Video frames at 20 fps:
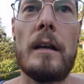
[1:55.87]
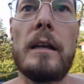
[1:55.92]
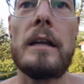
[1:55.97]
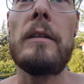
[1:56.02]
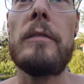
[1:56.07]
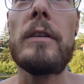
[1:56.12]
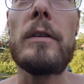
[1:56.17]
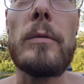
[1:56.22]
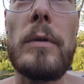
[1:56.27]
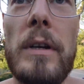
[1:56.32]

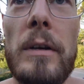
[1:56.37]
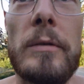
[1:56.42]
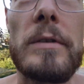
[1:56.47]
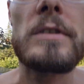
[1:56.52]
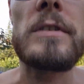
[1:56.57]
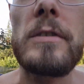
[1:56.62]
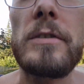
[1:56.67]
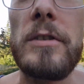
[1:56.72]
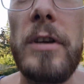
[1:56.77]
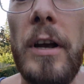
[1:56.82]
even when I was
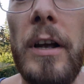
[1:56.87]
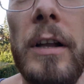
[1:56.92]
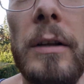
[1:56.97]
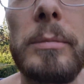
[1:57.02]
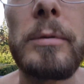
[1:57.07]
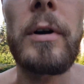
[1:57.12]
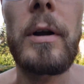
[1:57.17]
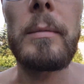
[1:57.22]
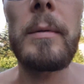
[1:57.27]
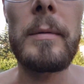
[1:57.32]
a child
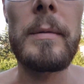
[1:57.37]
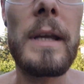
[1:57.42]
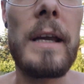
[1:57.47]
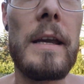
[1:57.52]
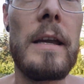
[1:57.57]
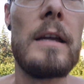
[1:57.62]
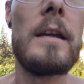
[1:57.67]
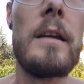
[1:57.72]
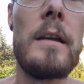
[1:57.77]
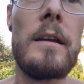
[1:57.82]
probably.
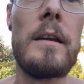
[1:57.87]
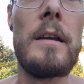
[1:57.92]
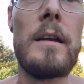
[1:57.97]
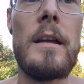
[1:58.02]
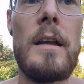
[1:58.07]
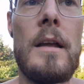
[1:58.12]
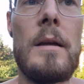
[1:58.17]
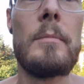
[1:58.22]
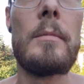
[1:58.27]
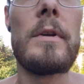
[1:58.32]

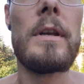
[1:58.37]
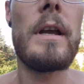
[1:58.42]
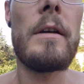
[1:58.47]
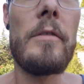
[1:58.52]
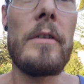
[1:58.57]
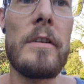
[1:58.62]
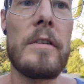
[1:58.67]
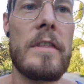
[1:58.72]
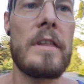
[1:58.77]
But never